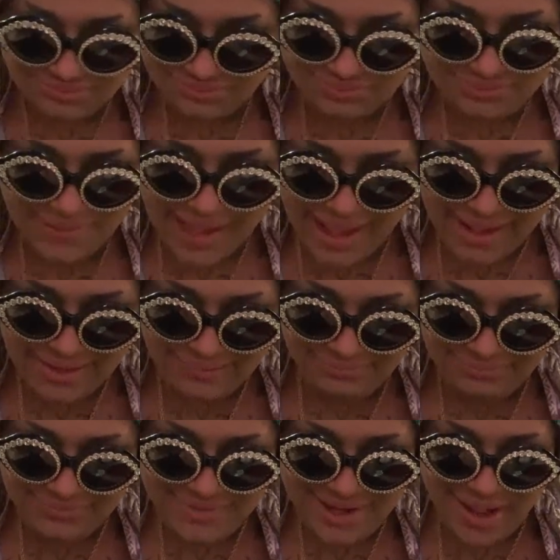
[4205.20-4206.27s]
But
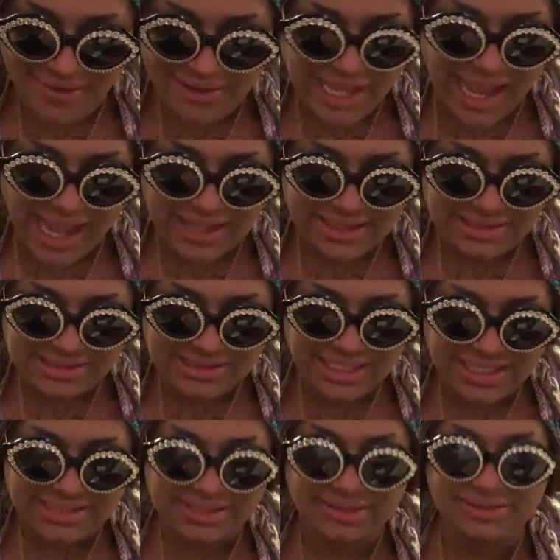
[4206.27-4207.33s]
no, yeah,
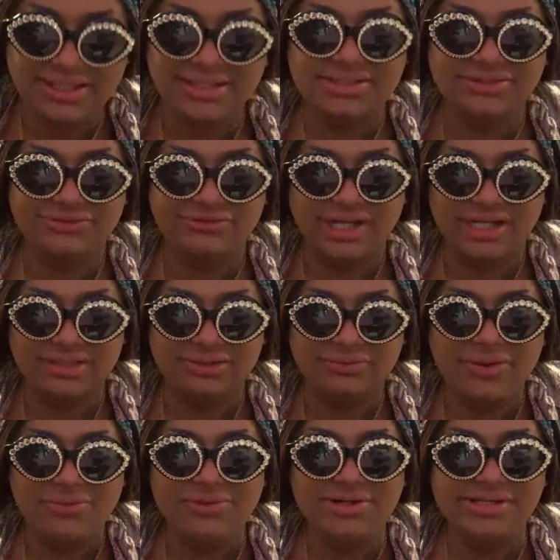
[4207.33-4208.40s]
it's a clusterfuck.
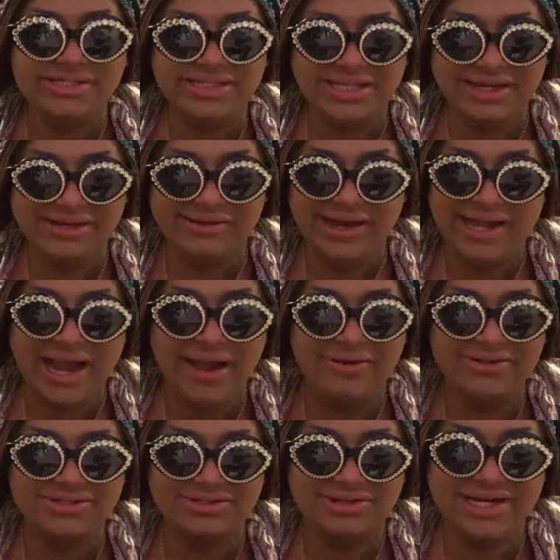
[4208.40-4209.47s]
What we're seeing right now
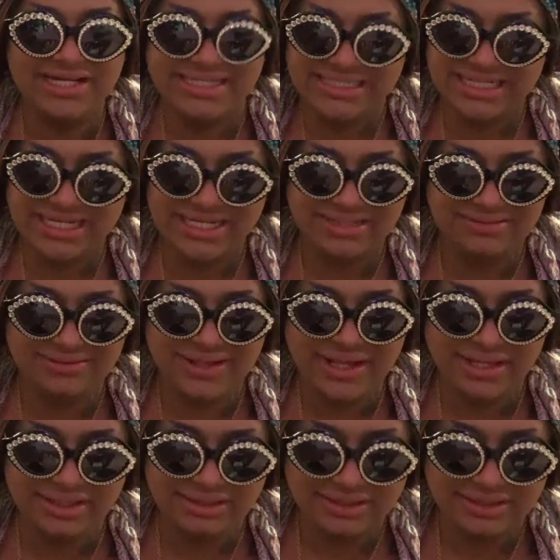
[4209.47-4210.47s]
is crazy. Like